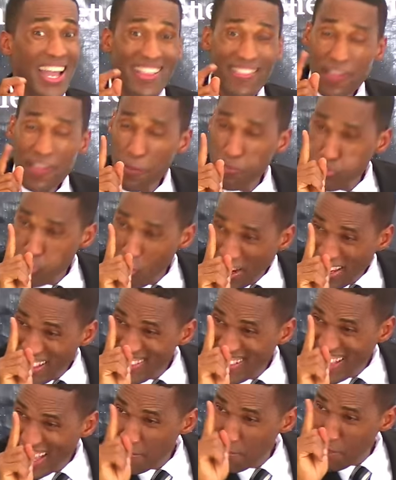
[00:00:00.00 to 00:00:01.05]
It's the
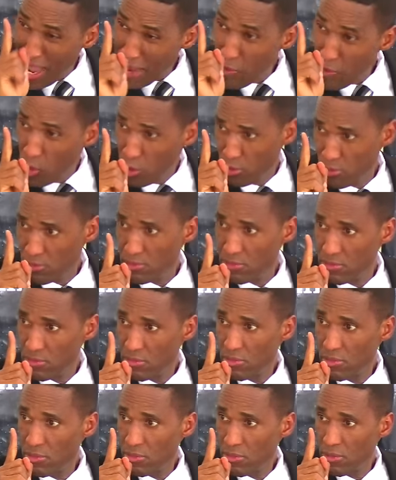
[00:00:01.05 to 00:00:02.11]
Protestant Bible.
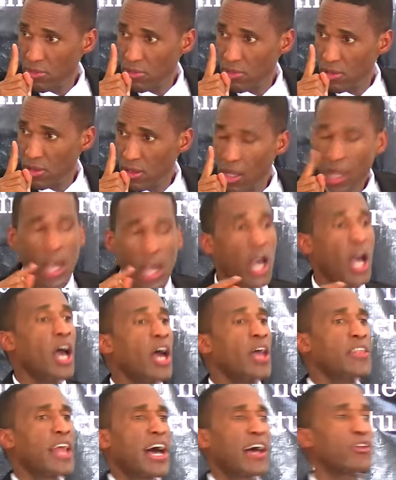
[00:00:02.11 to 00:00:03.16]

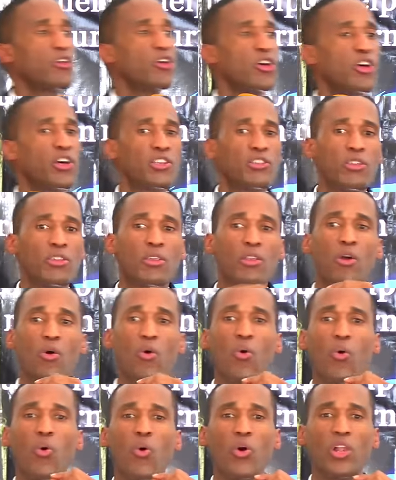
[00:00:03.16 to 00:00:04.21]
Now,
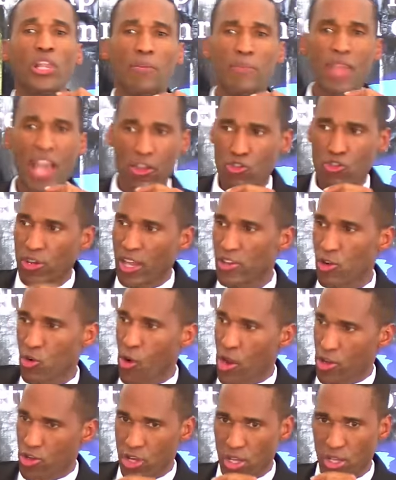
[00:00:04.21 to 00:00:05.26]
let me ask you
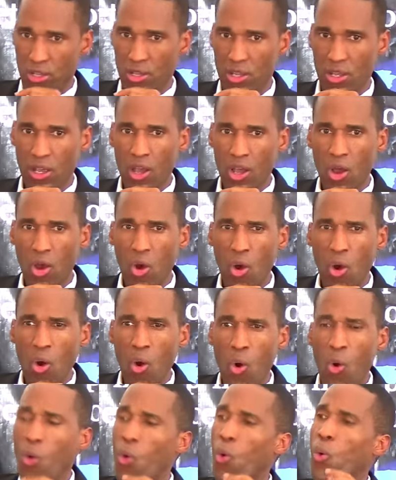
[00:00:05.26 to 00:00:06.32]
another question.
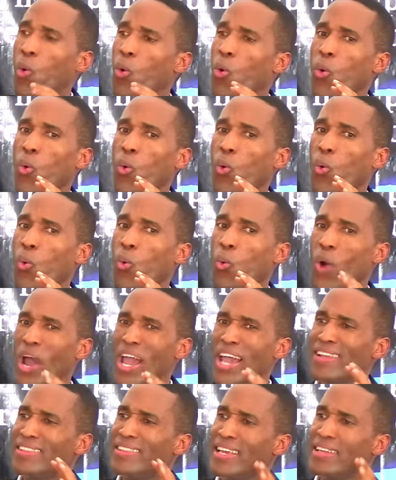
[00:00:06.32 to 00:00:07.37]

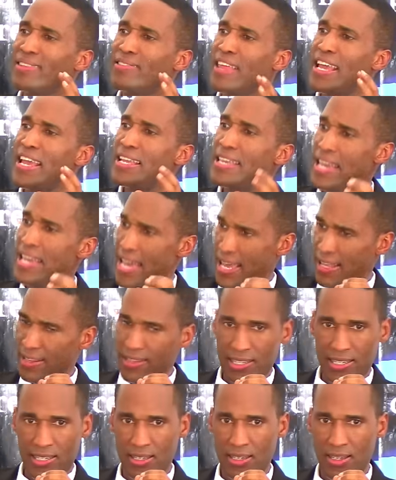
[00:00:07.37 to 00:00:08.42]
Where did they
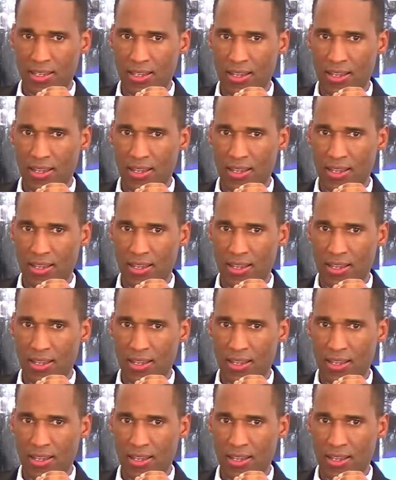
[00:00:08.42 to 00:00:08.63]
get